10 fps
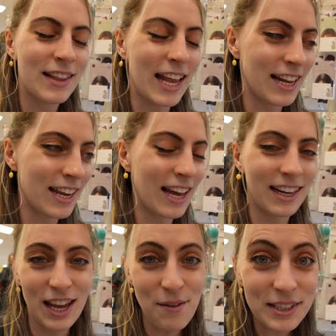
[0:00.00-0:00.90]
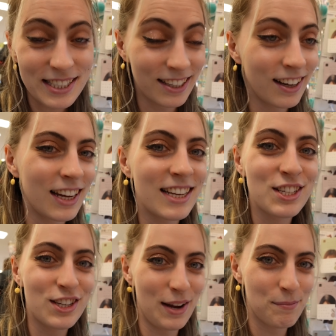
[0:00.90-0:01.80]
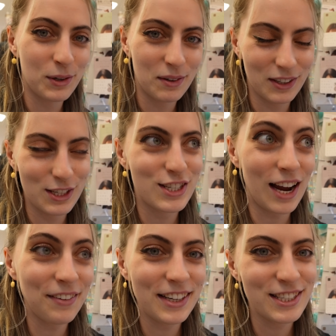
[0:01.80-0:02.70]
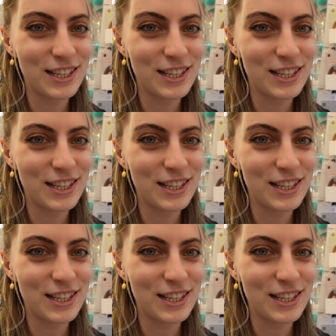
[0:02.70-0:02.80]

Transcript: getting at a chemist here is shampoo, because Japanese